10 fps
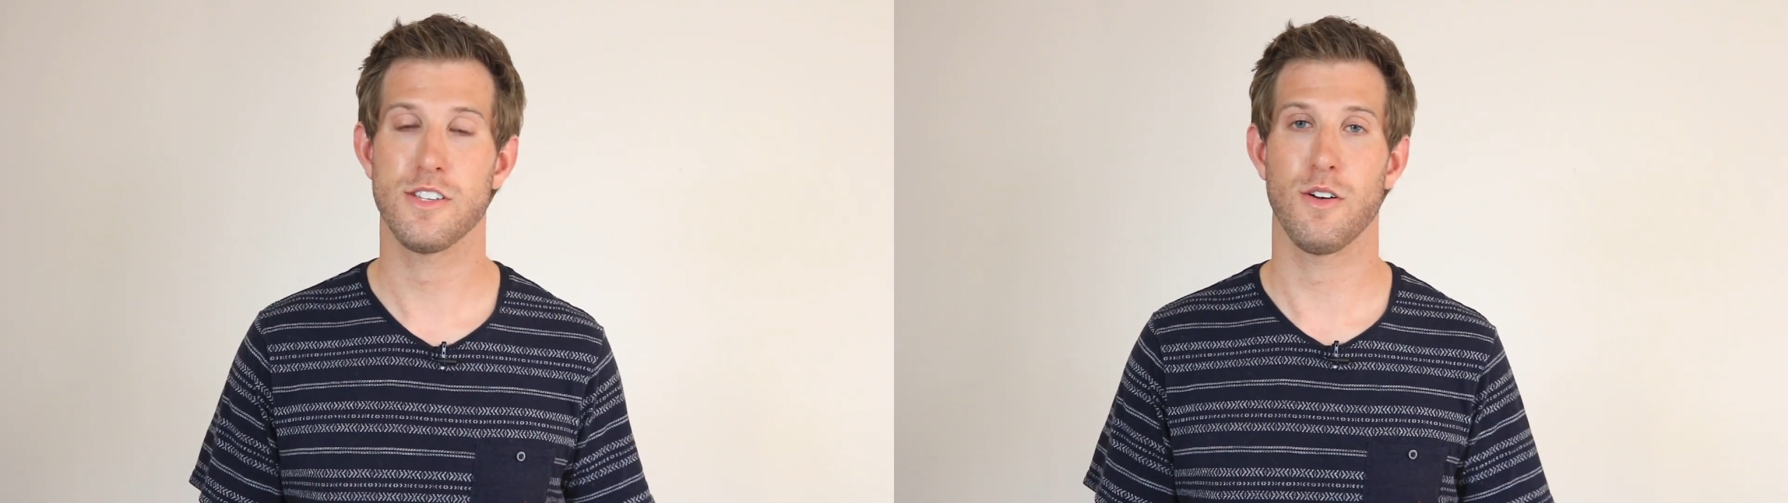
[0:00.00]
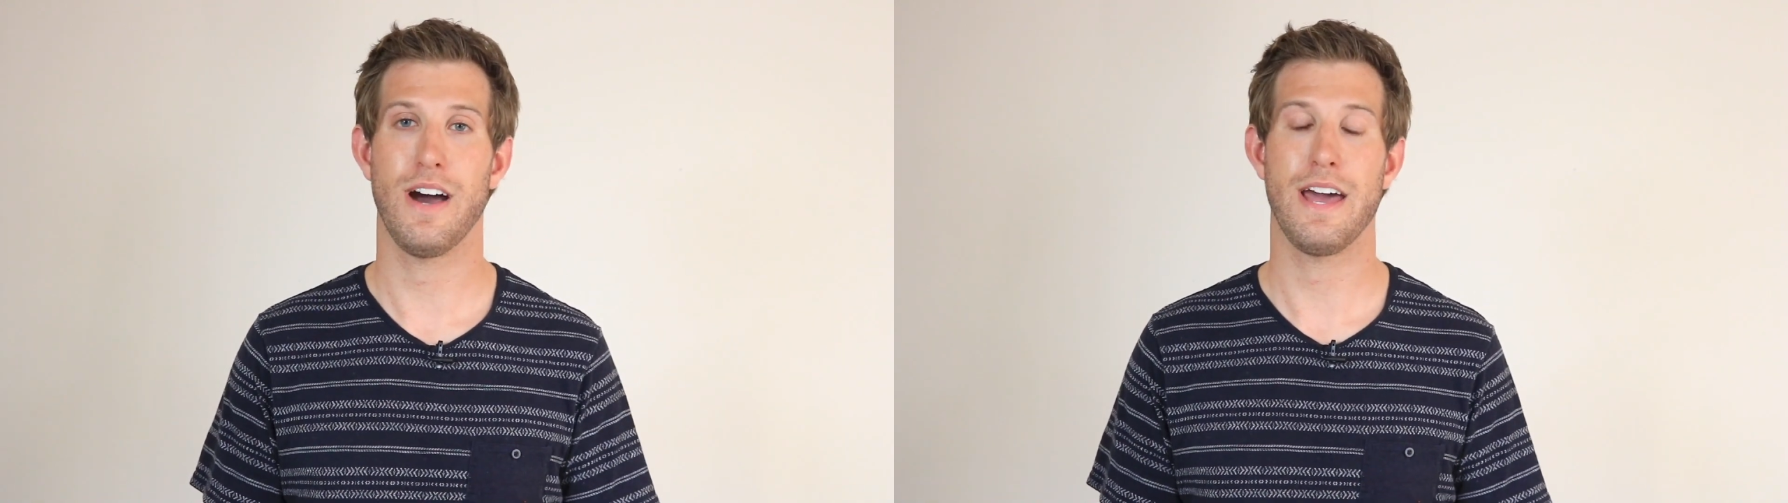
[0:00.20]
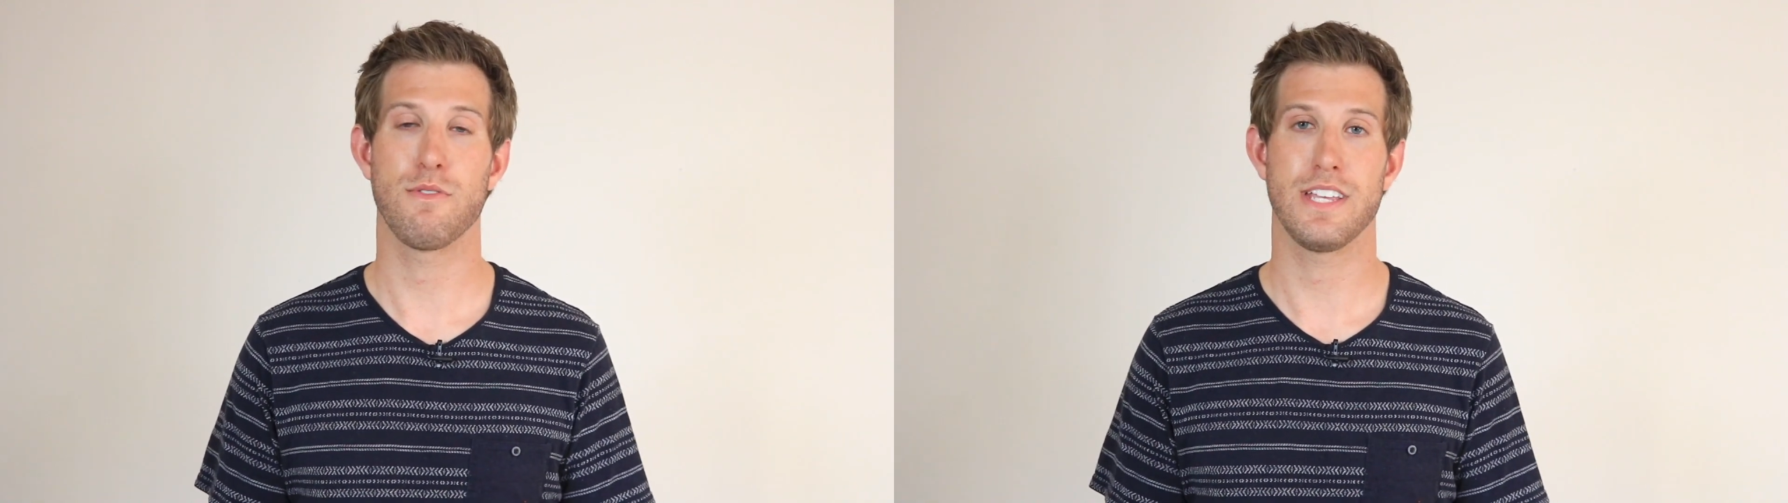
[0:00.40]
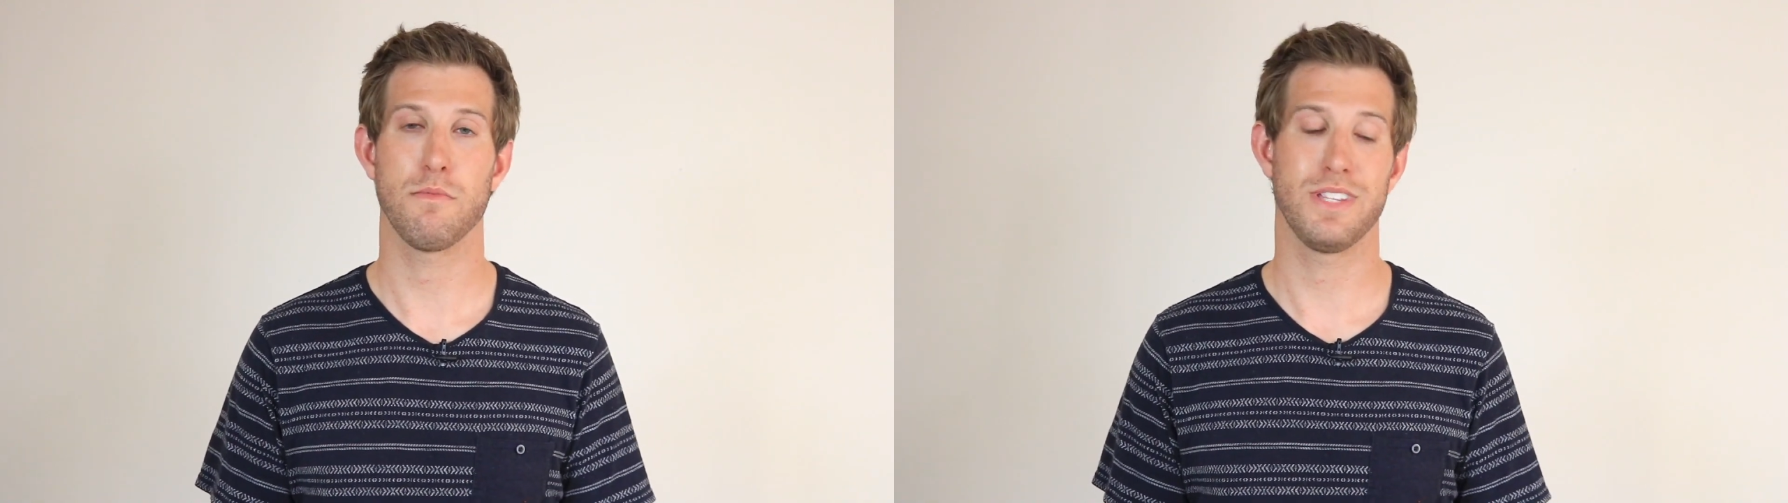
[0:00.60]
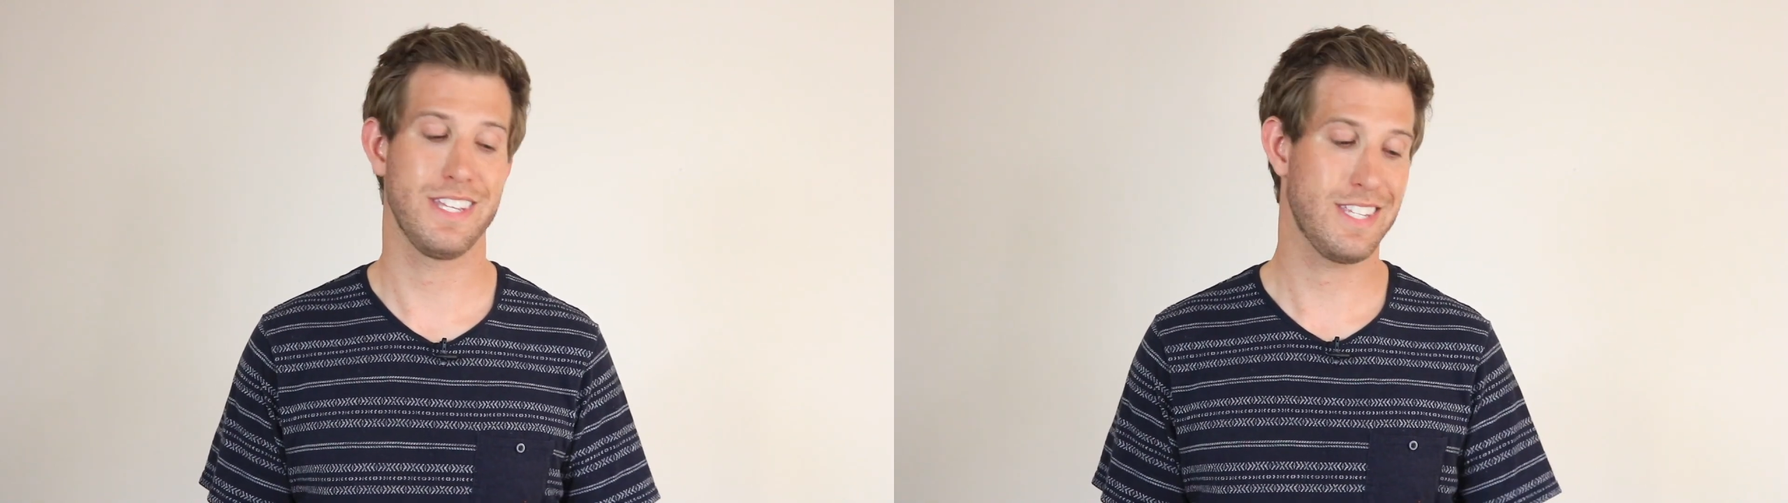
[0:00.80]
so I was
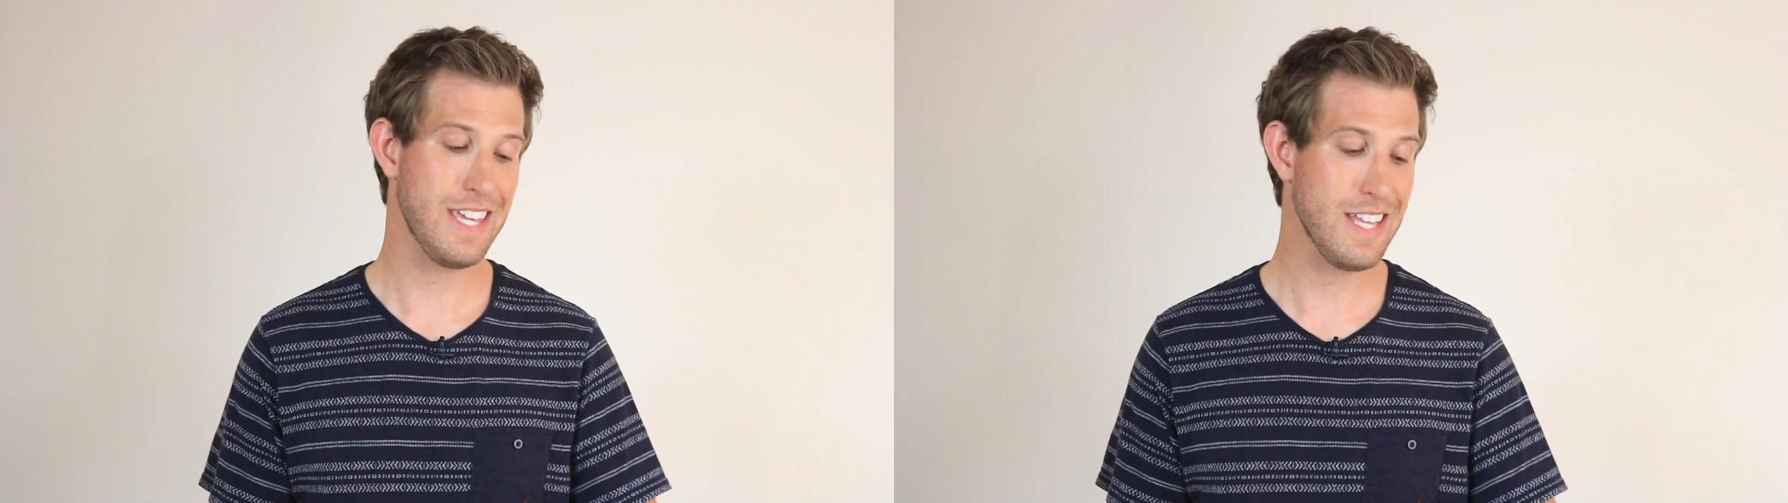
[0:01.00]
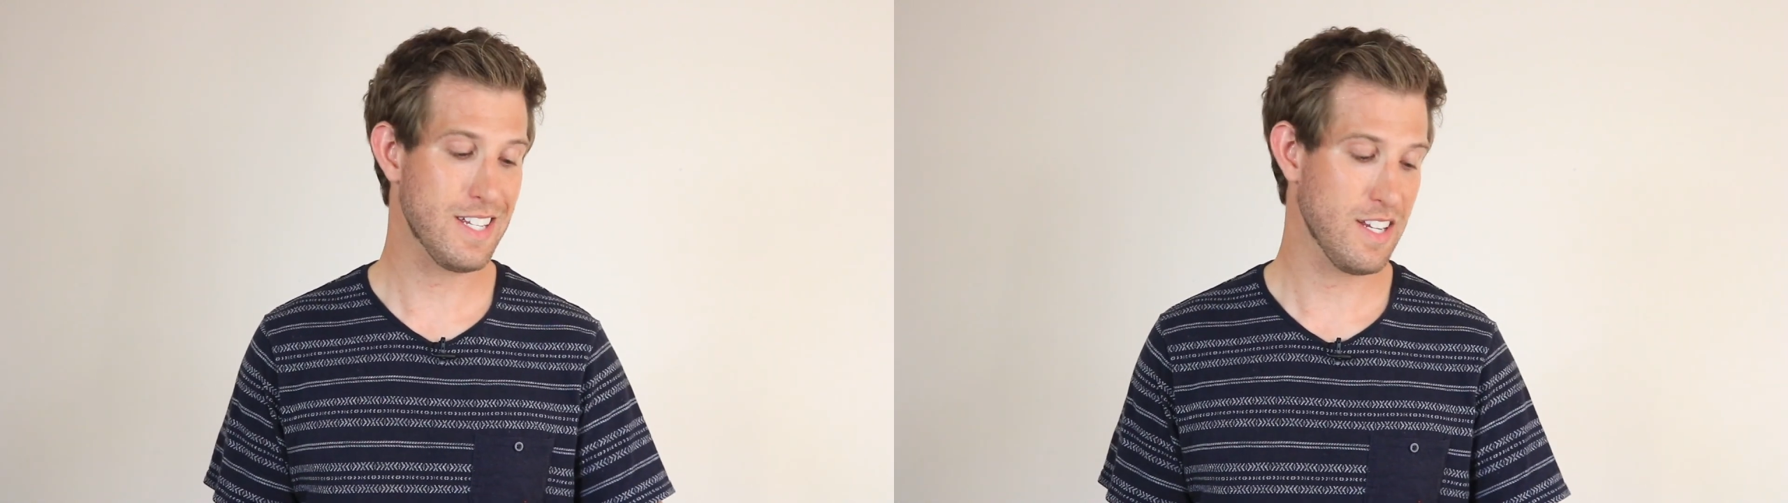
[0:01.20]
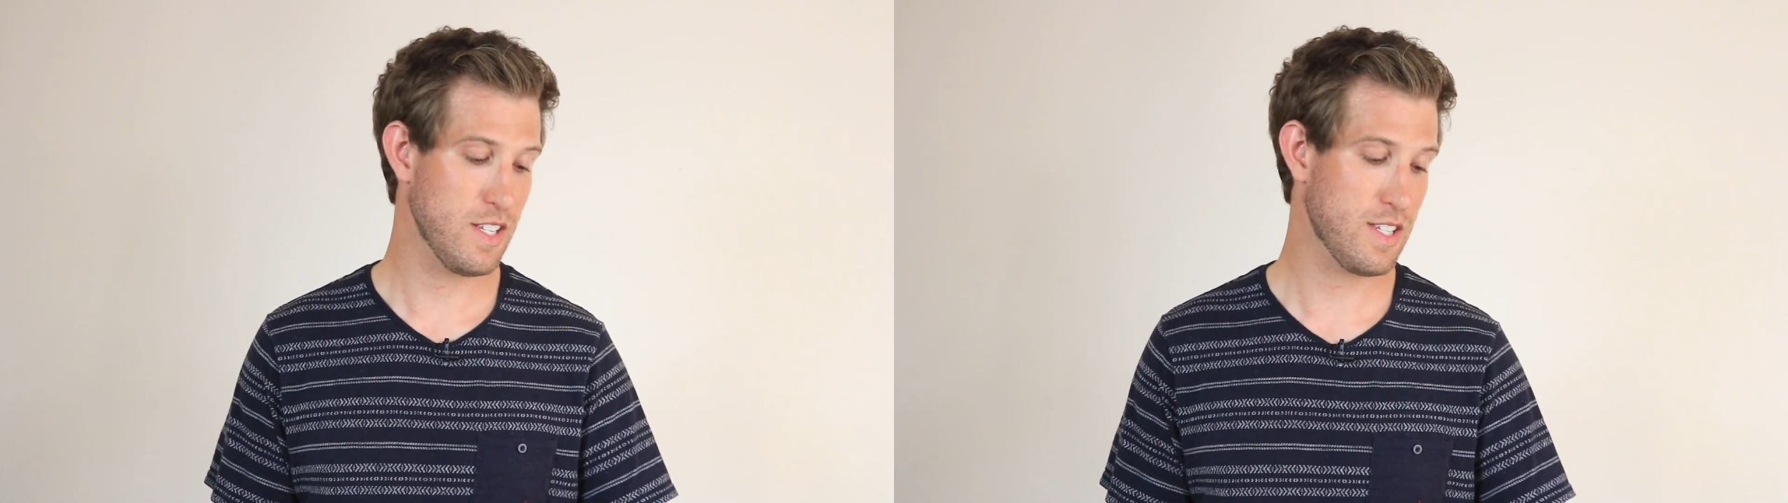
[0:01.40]
able to teach